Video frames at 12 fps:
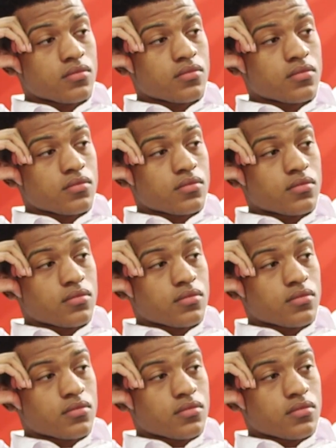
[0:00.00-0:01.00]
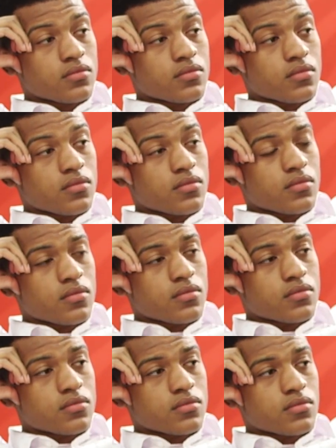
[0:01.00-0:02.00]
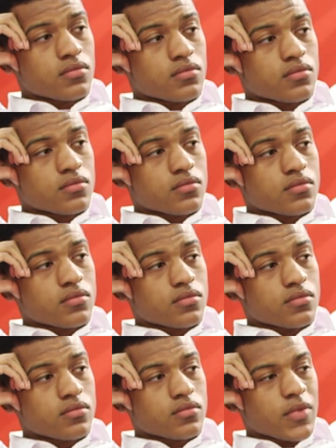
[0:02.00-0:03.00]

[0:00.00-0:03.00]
No words are spoken by the person on screen.